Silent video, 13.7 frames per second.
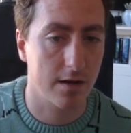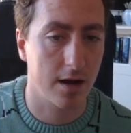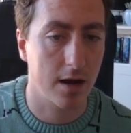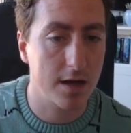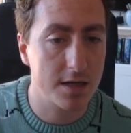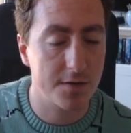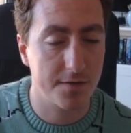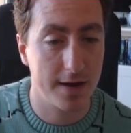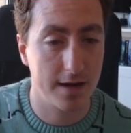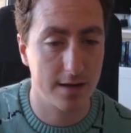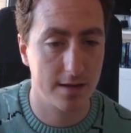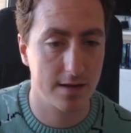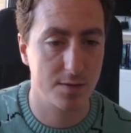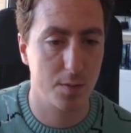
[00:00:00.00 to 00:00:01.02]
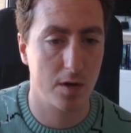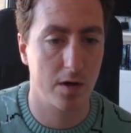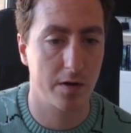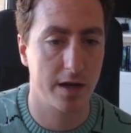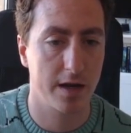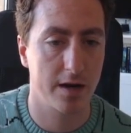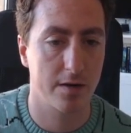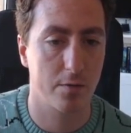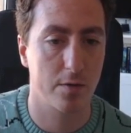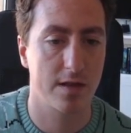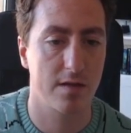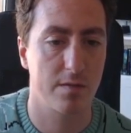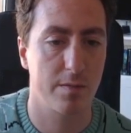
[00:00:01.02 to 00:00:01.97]
I like defending this pawn here
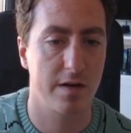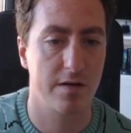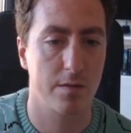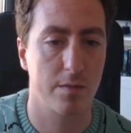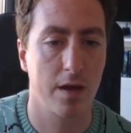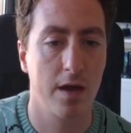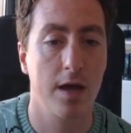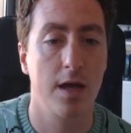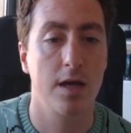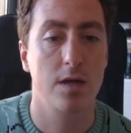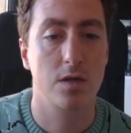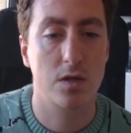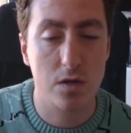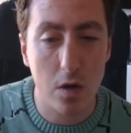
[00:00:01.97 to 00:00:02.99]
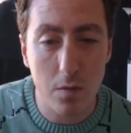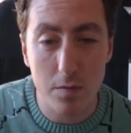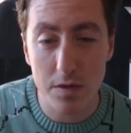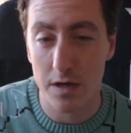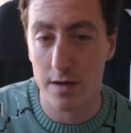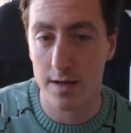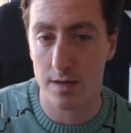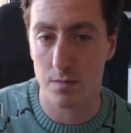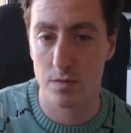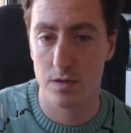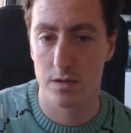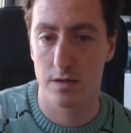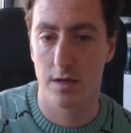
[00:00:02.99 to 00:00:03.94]
with this bishop.
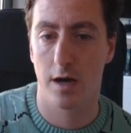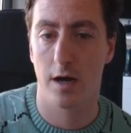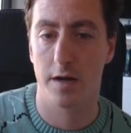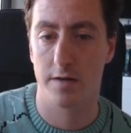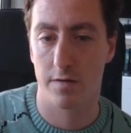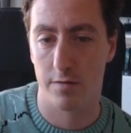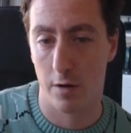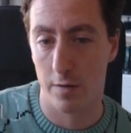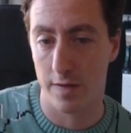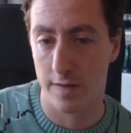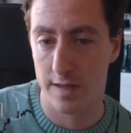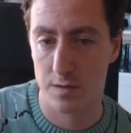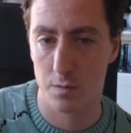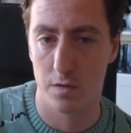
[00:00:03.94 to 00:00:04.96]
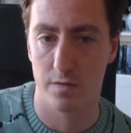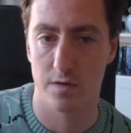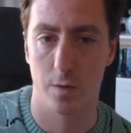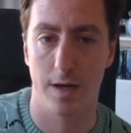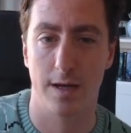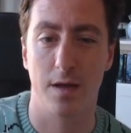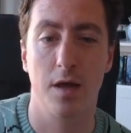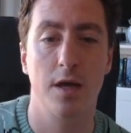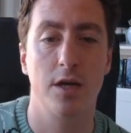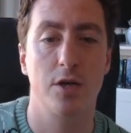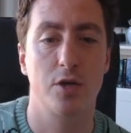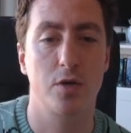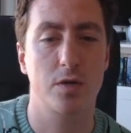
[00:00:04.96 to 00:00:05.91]
Sometimes I like to throw in this move as well,
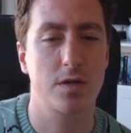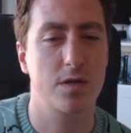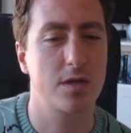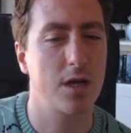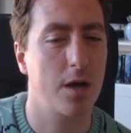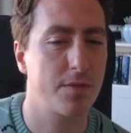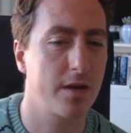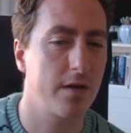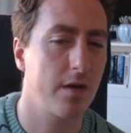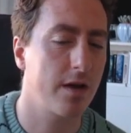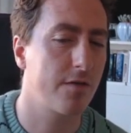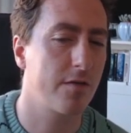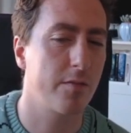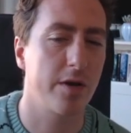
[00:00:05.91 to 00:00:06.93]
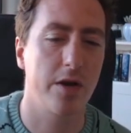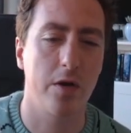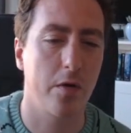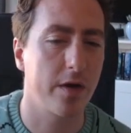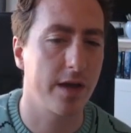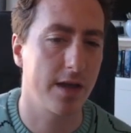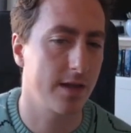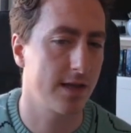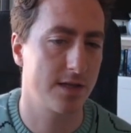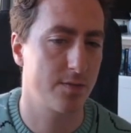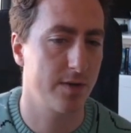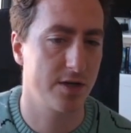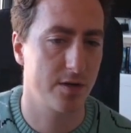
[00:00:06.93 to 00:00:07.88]
just to stop the knight from annoying
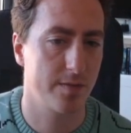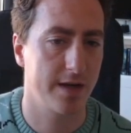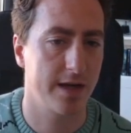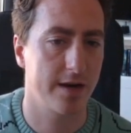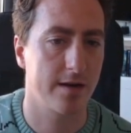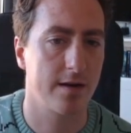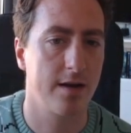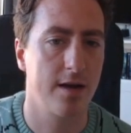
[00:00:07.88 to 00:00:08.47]
this bishop here.